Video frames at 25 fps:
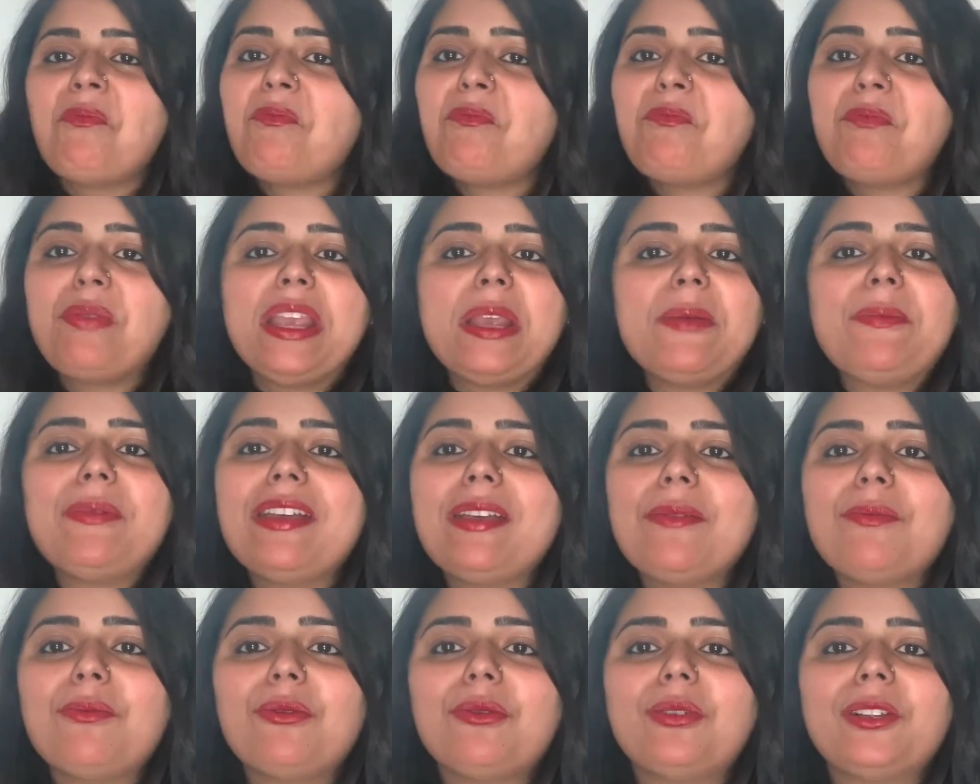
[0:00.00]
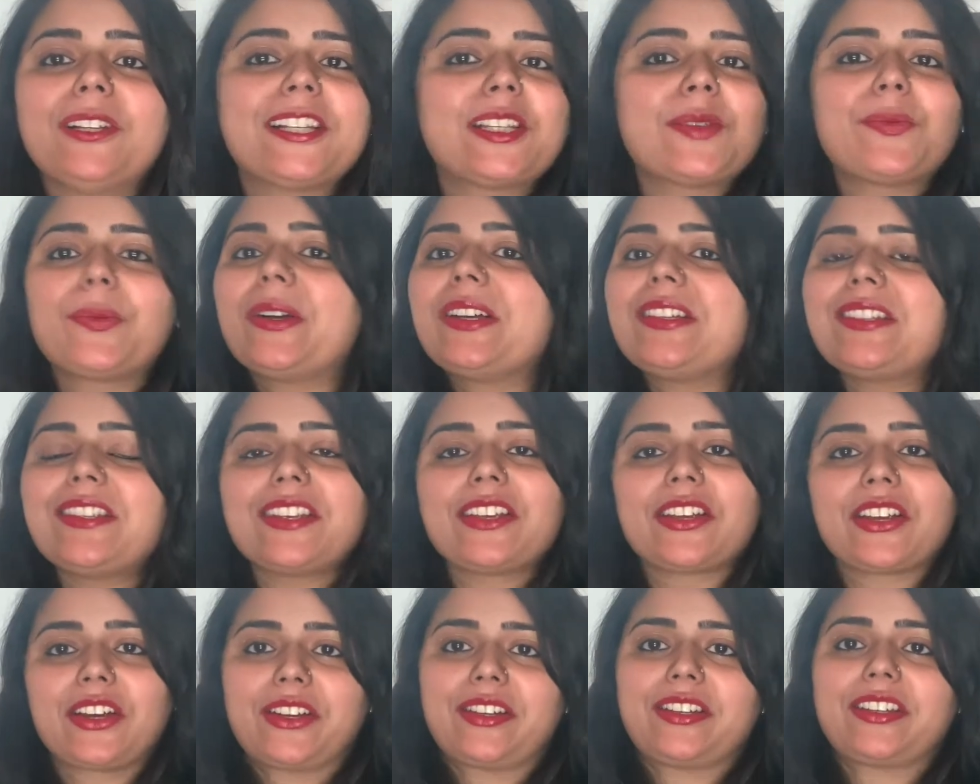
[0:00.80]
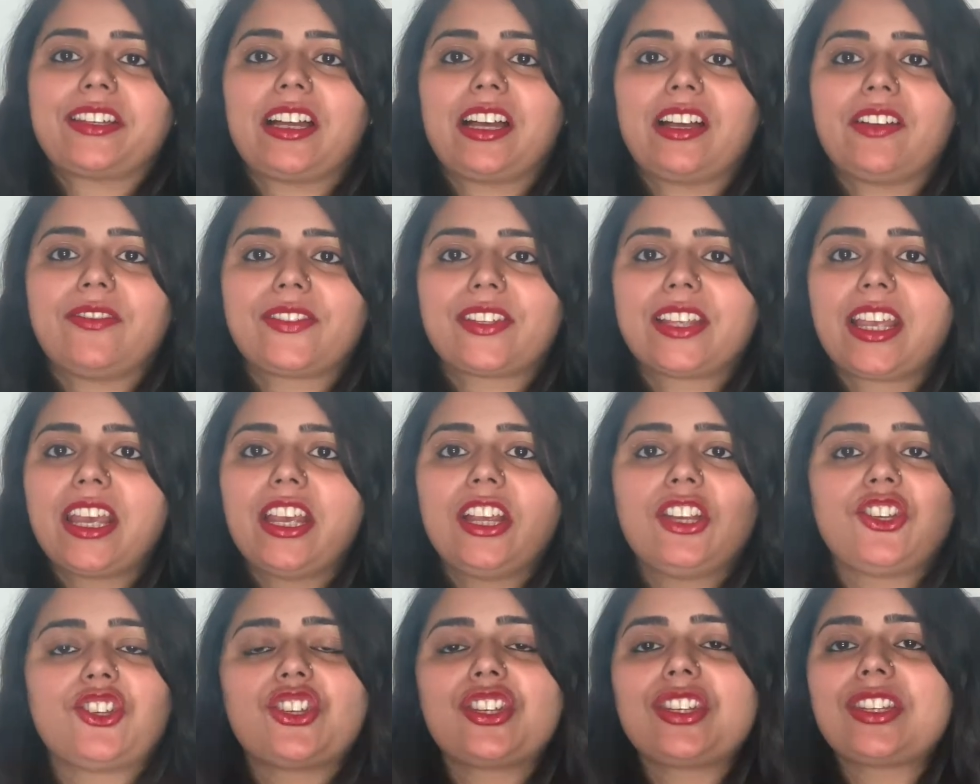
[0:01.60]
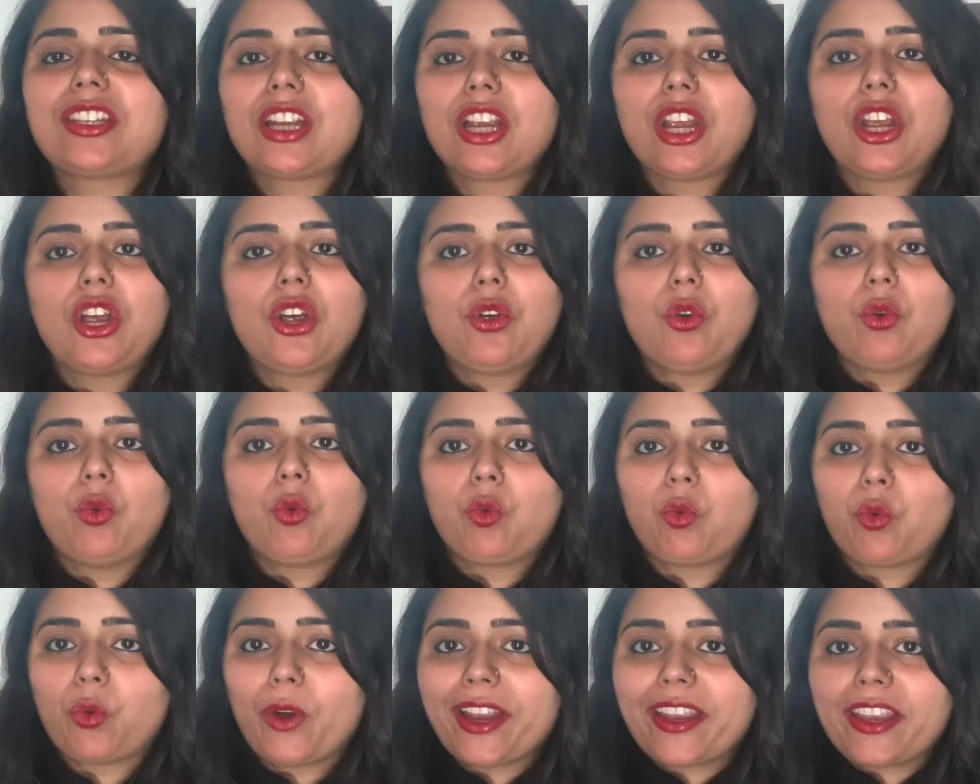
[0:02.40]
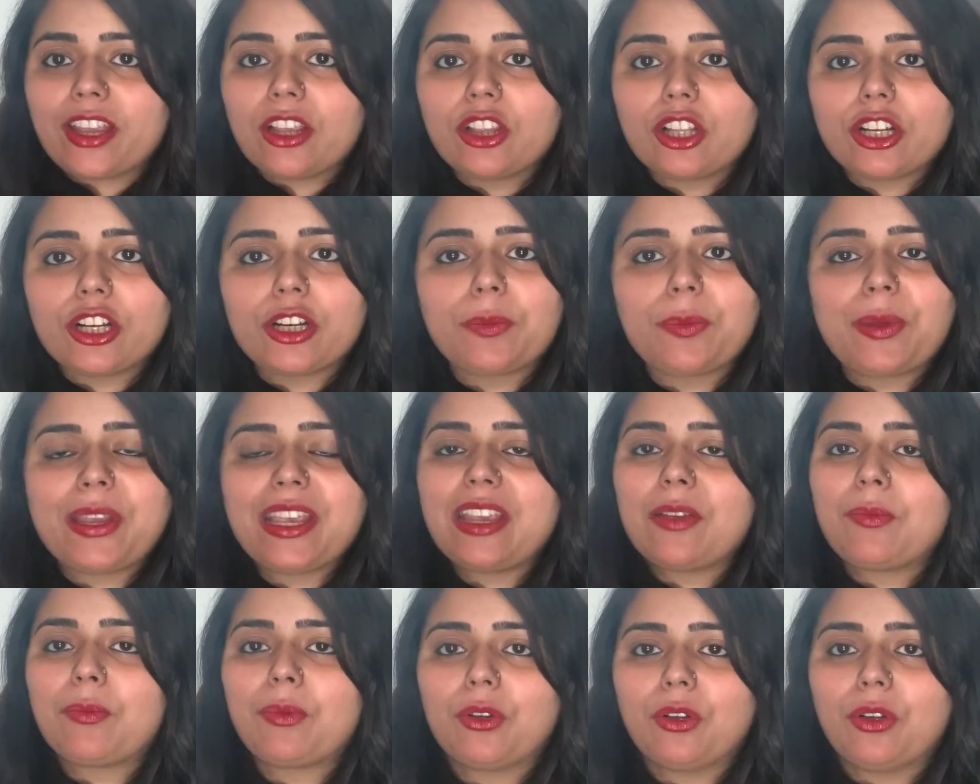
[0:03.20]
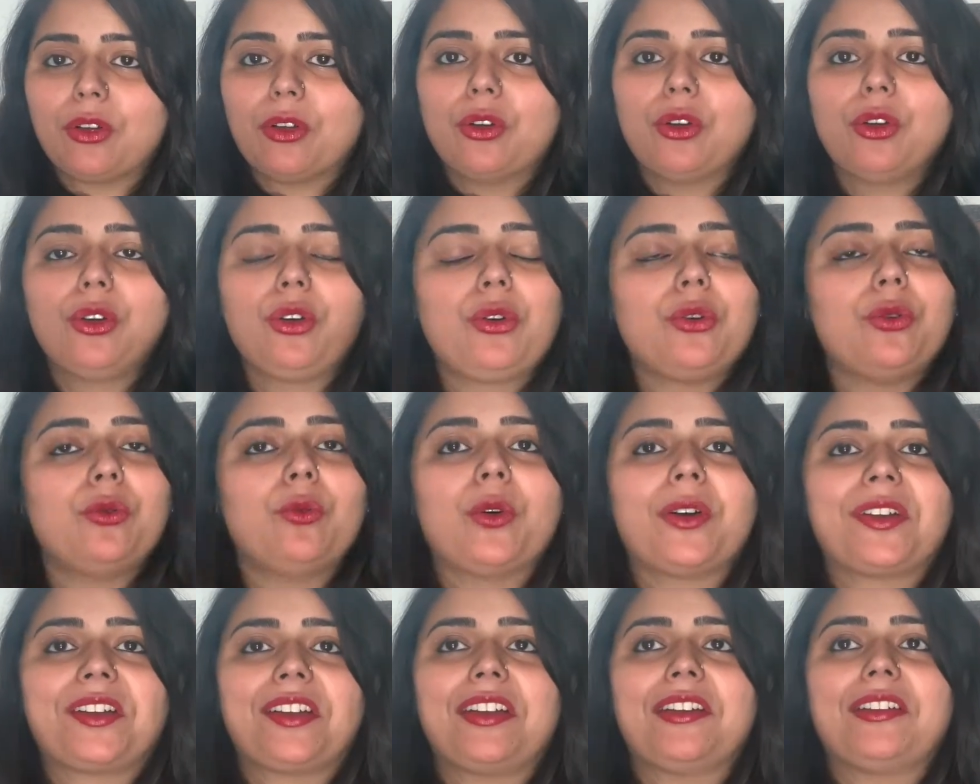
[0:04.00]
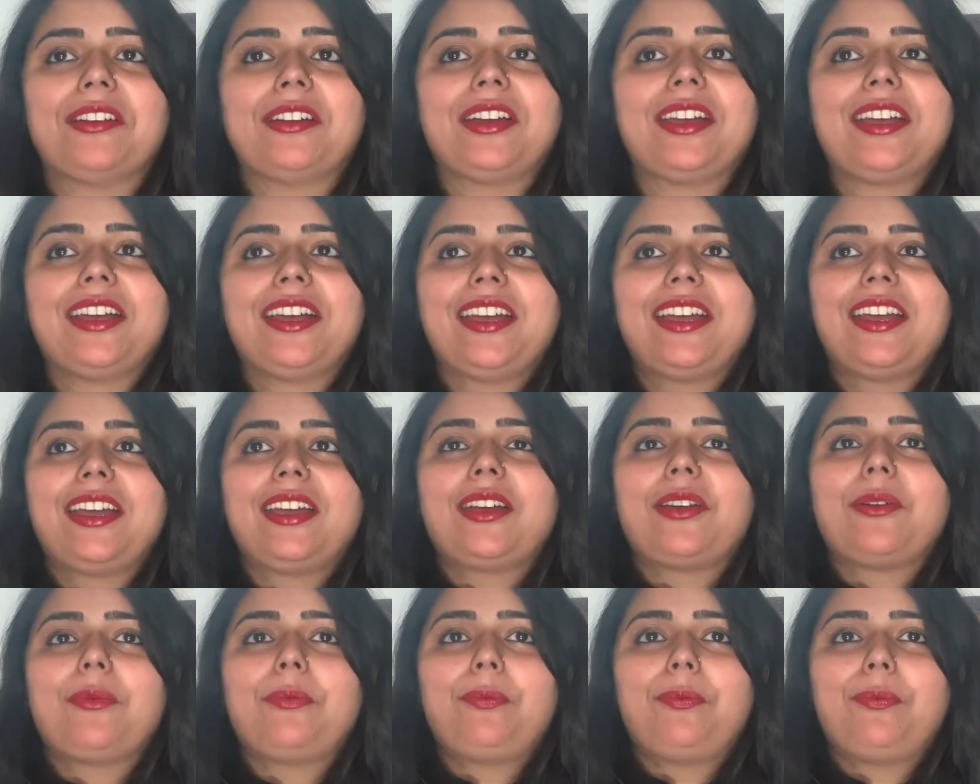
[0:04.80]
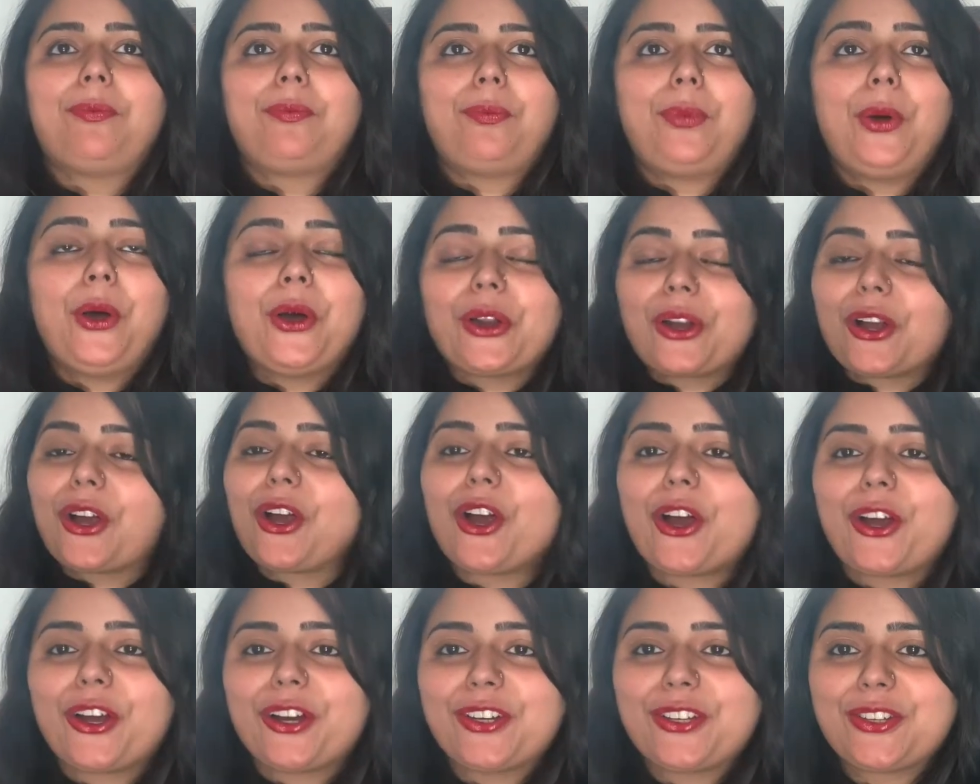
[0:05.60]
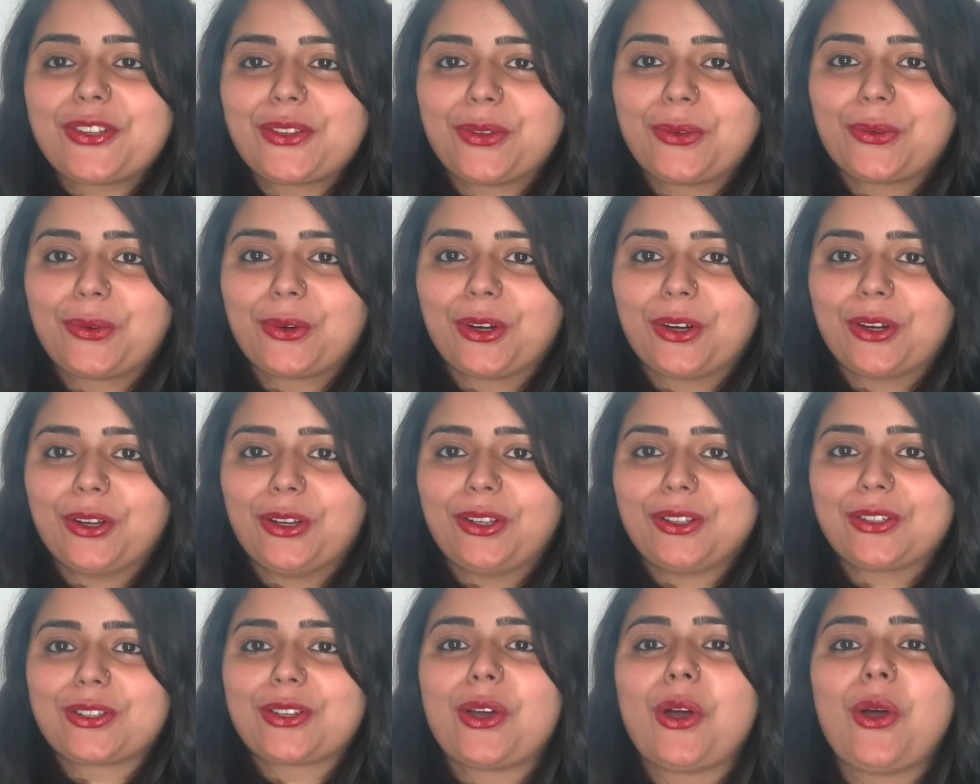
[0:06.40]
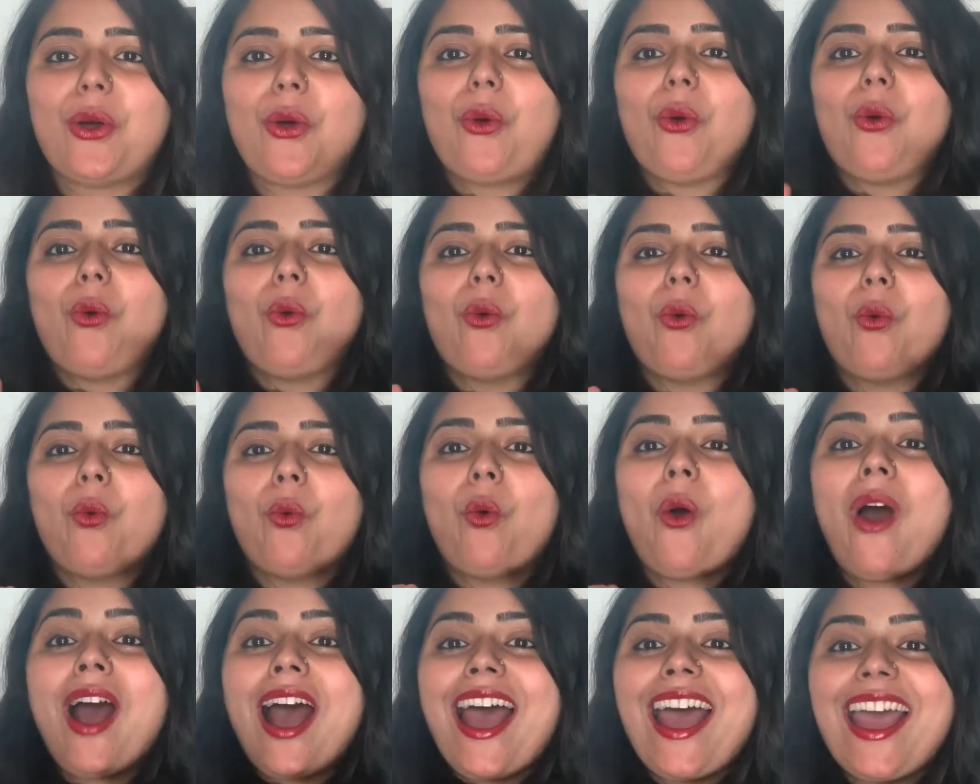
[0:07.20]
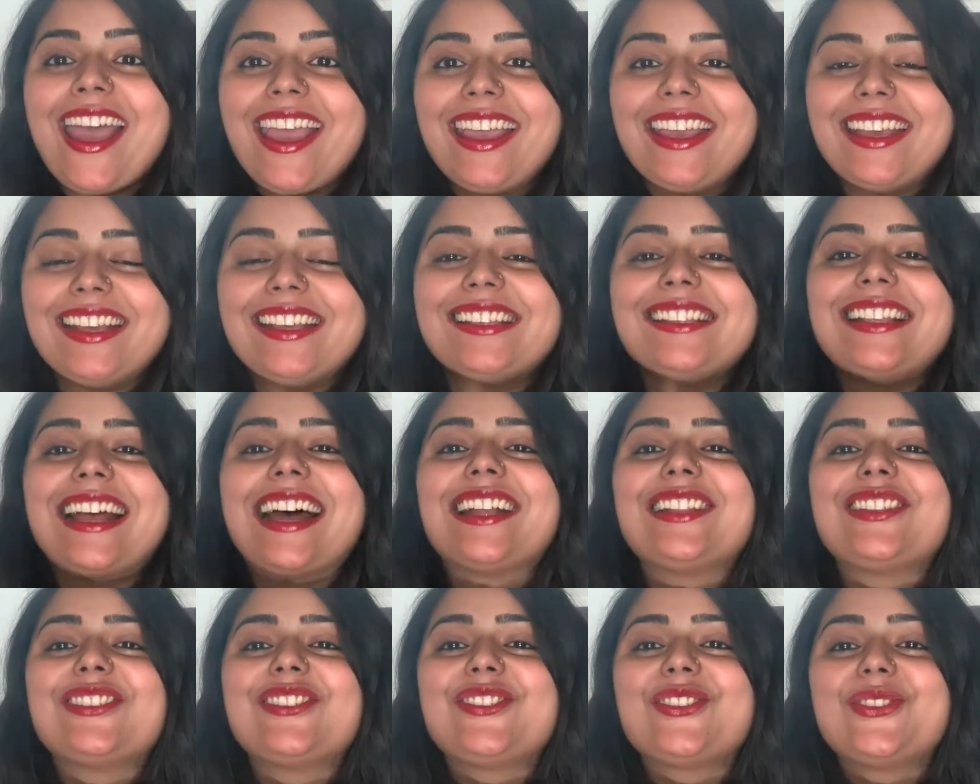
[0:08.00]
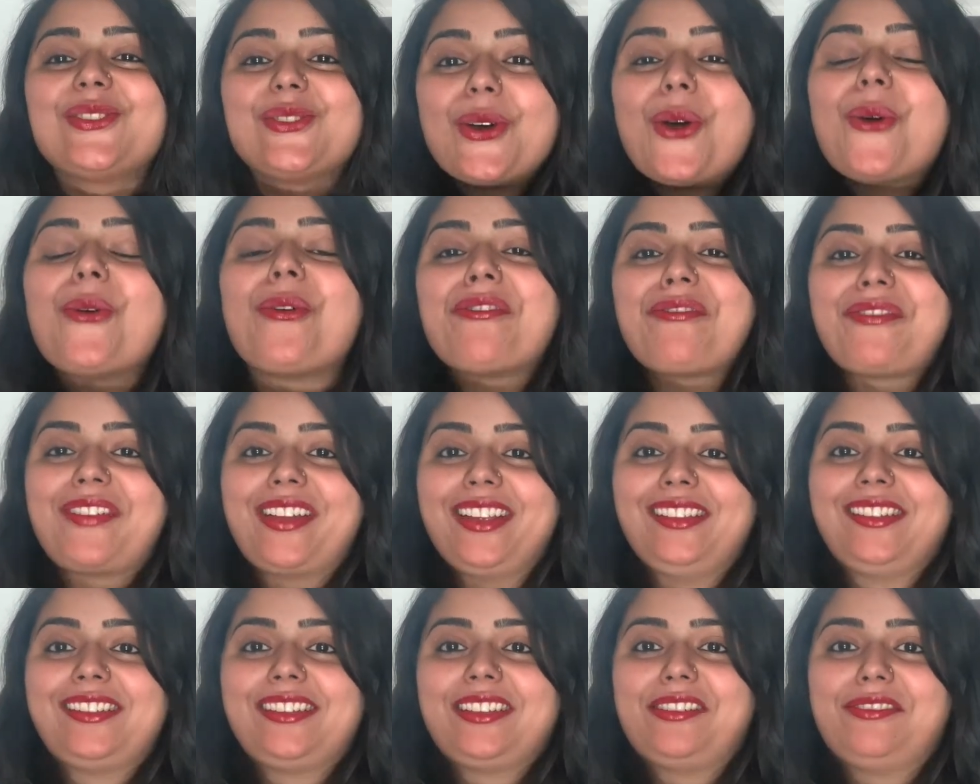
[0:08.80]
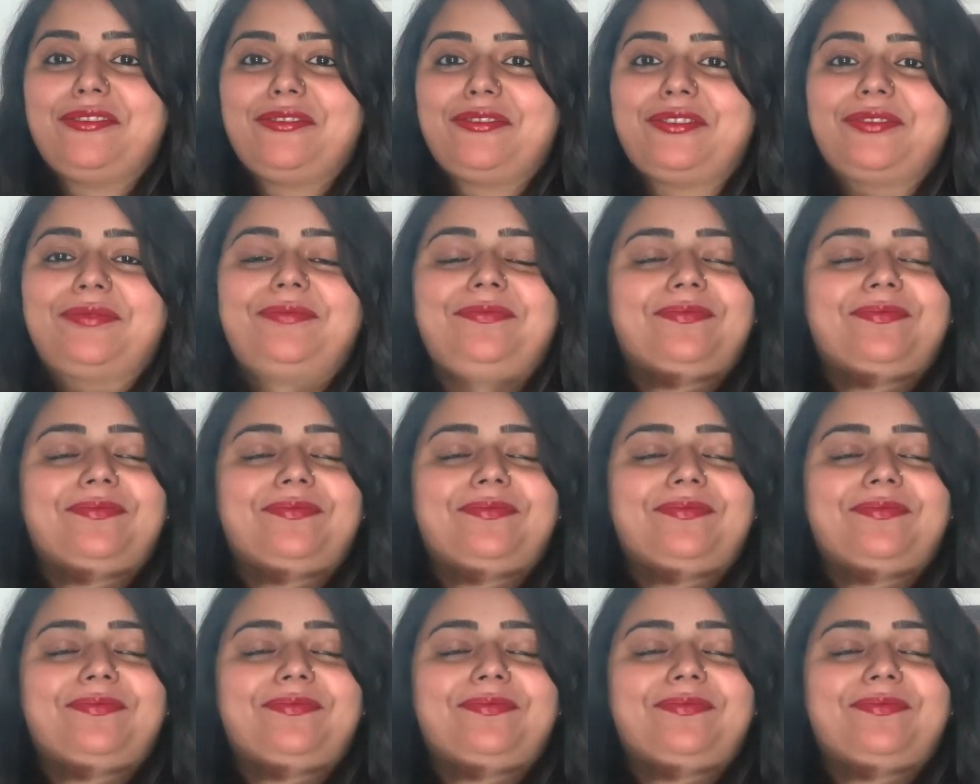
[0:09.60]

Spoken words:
be people expressing ourselves. Just regular people who want to put our art into the world. Why is that so offensive?